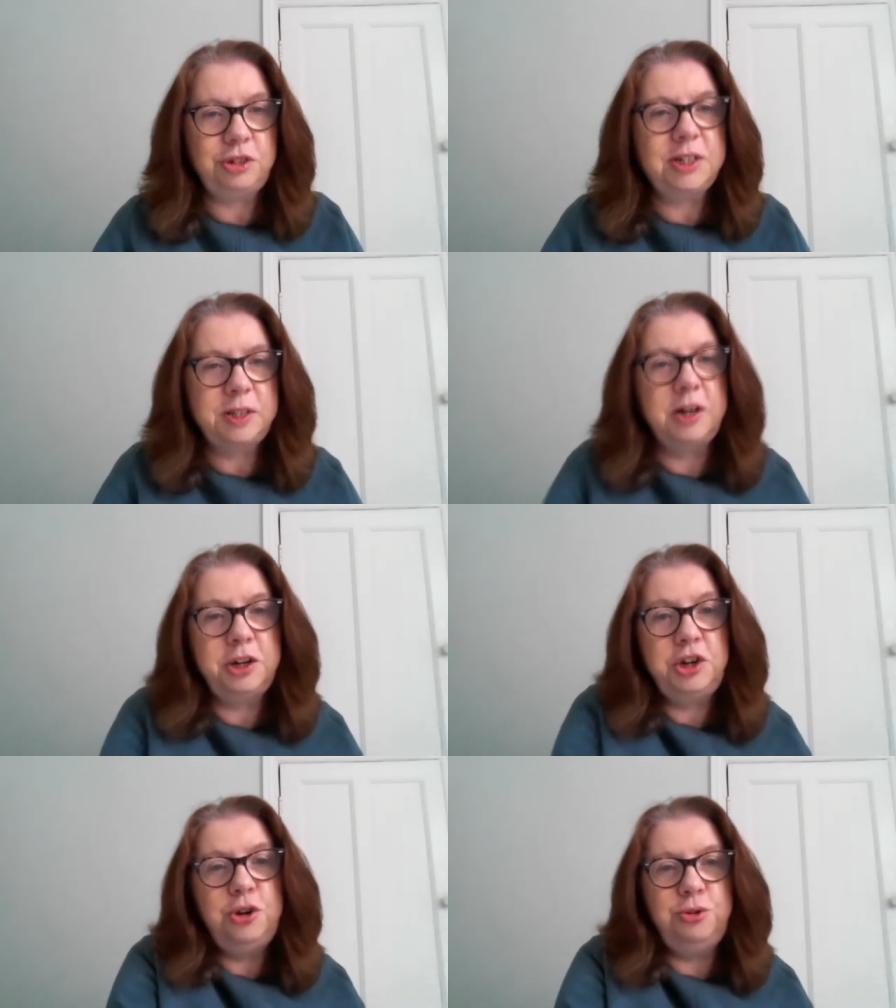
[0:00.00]
just that I
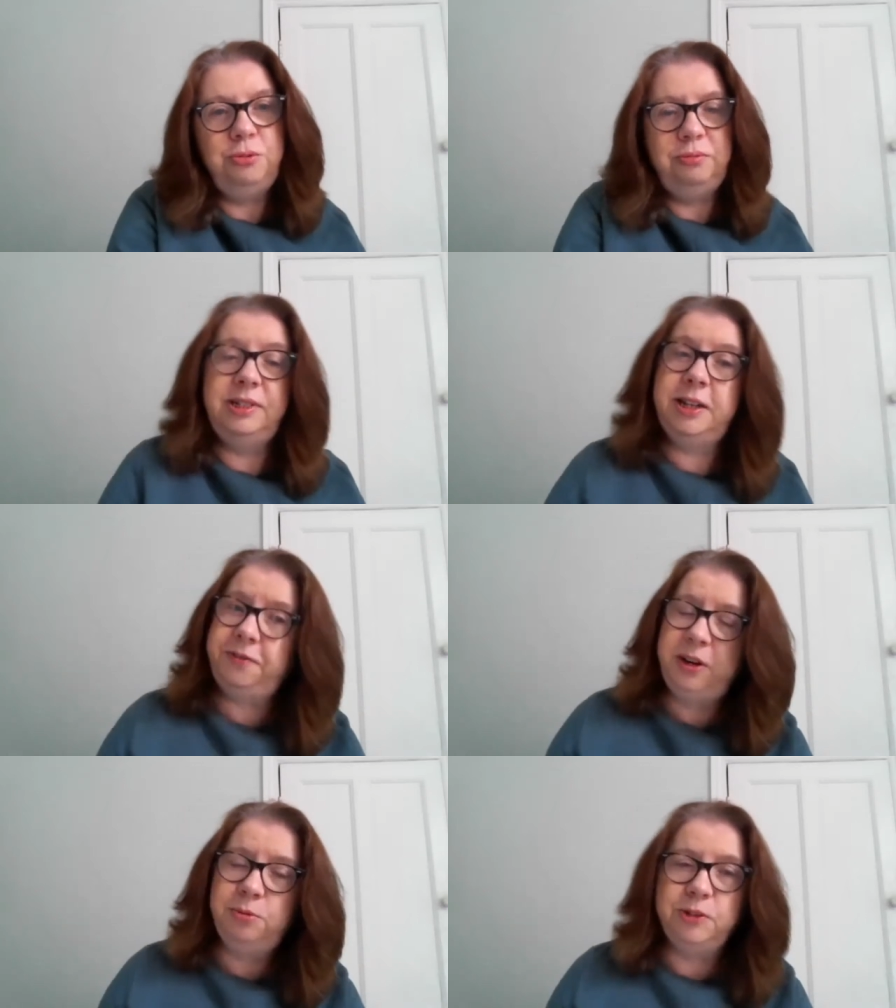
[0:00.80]
knew
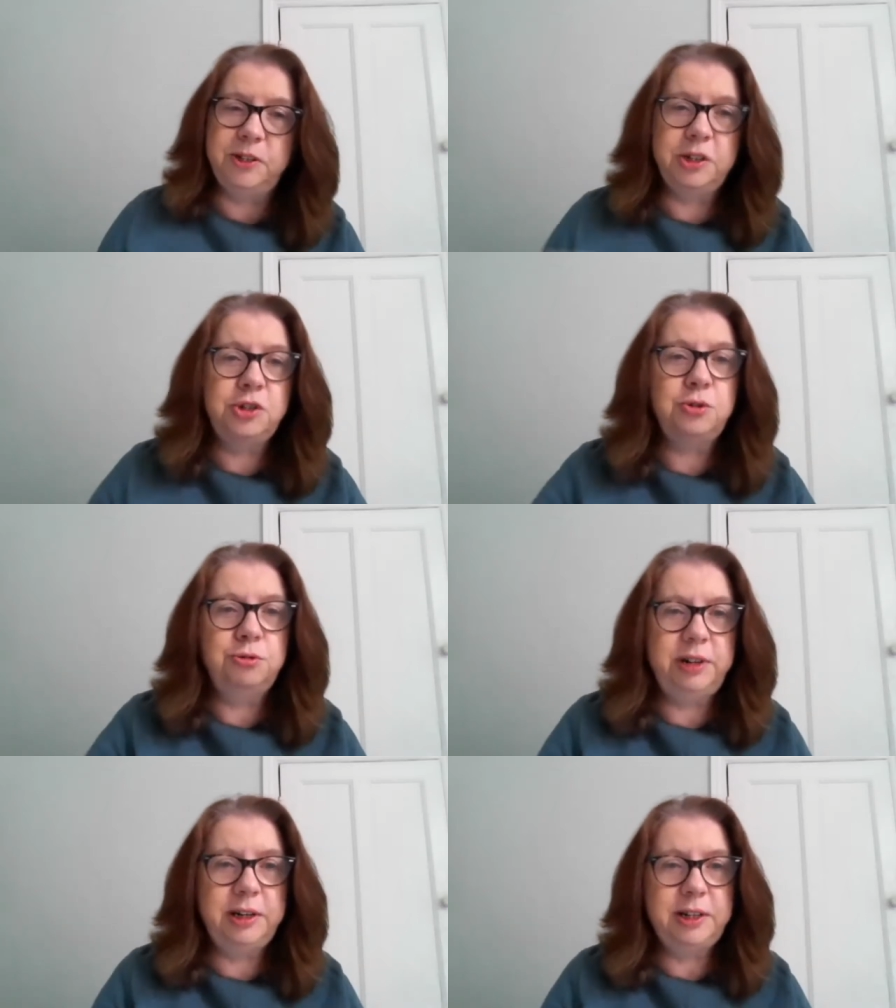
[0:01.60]
definitely wasn't a
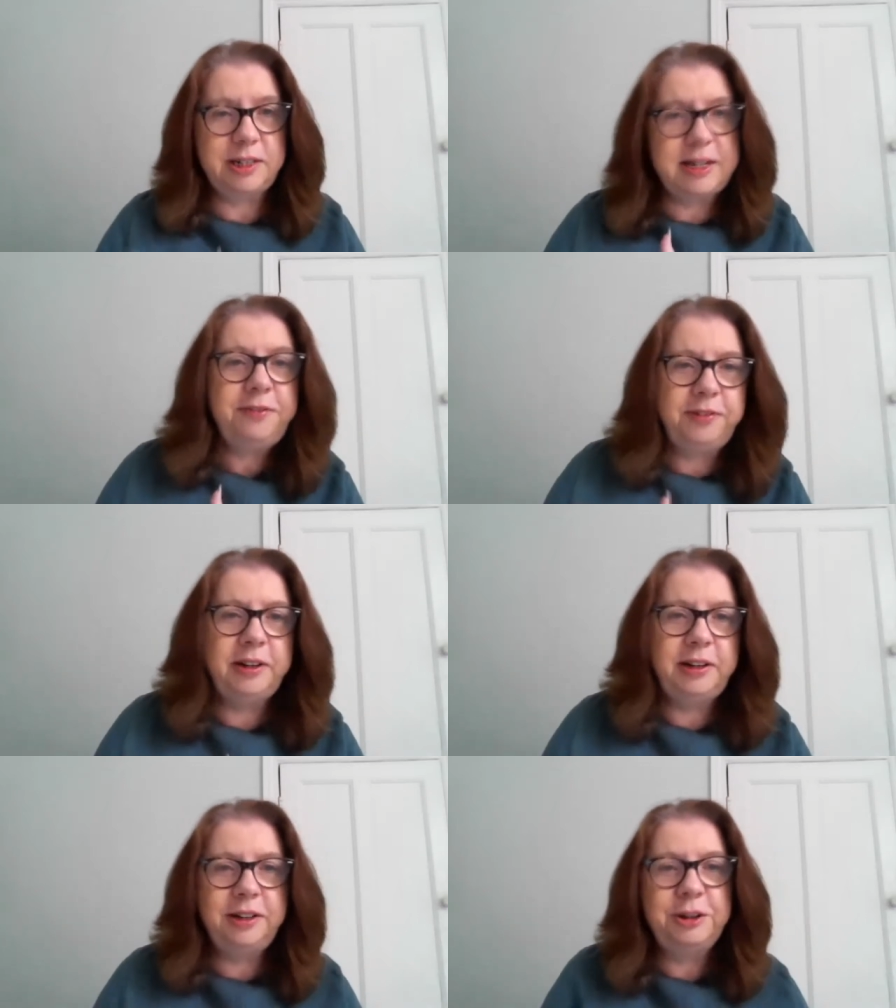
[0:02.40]
Tory and
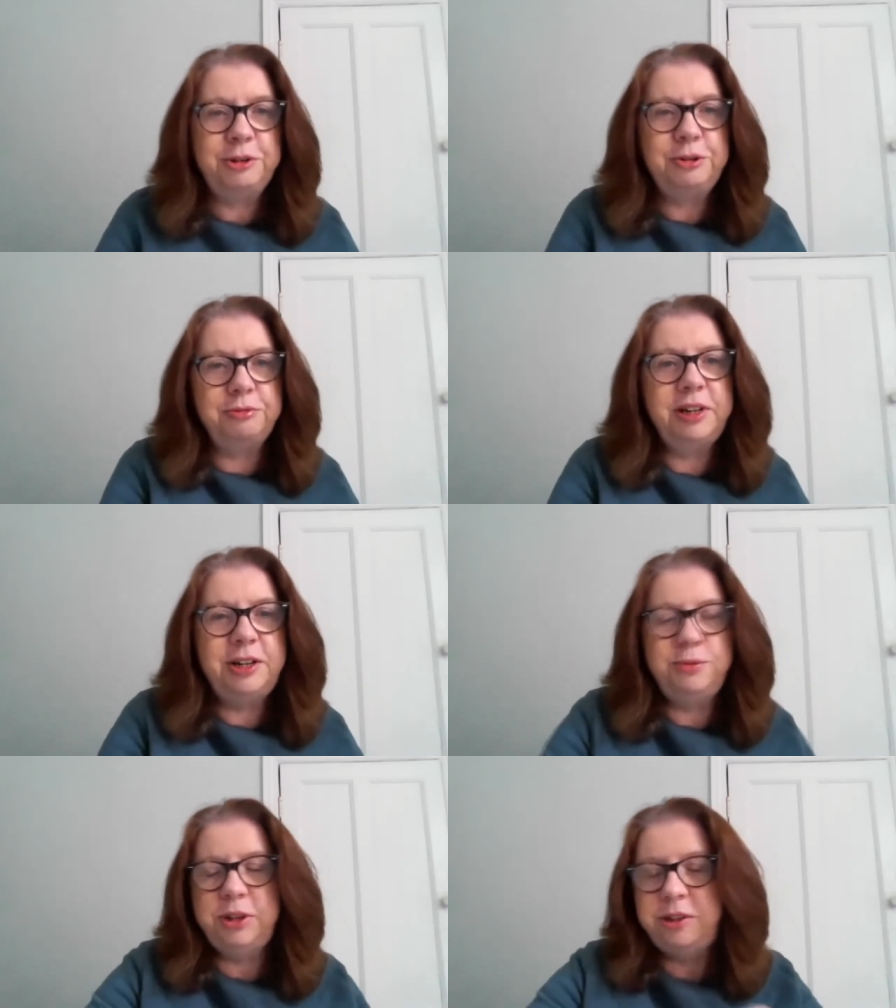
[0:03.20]
definitely, you know,
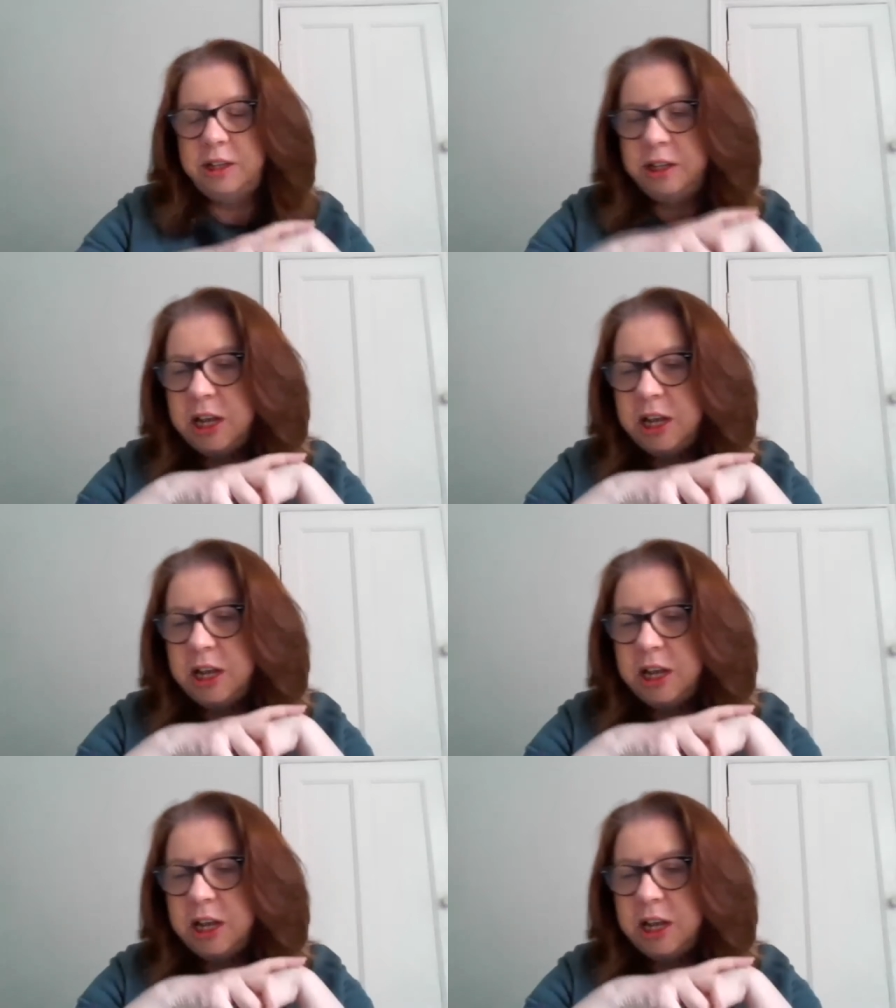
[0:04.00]
agreed with